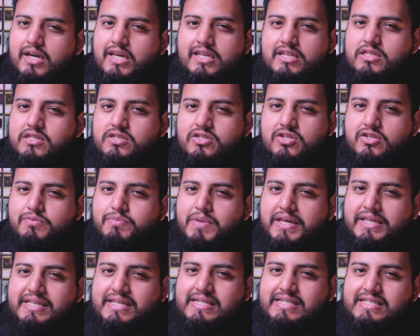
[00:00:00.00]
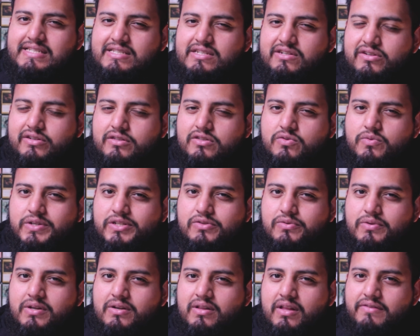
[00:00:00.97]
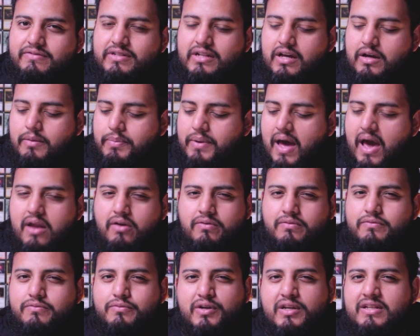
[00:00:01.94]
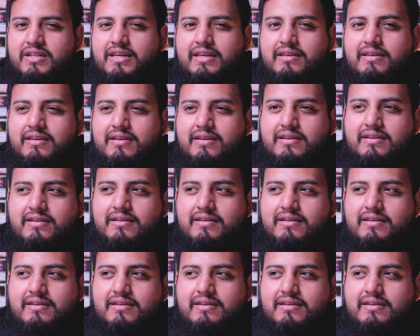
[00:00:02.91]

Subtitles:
And this just makes it easier to switch when you level up. I don't really